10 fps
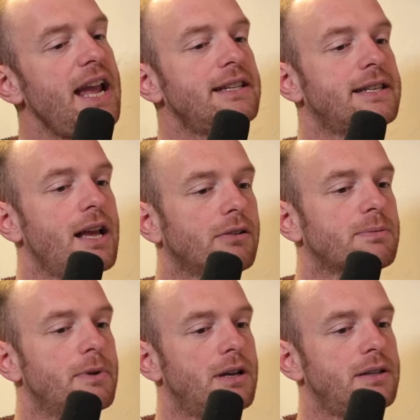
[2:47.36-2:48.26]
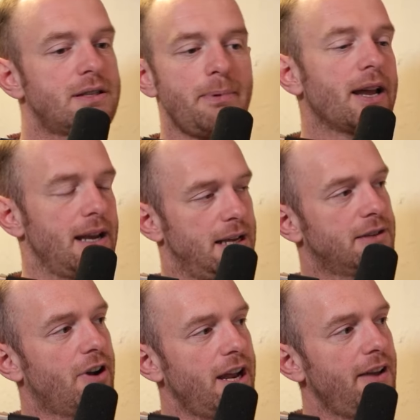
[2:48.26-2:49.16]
is the ultimate. It's the bucket list, right?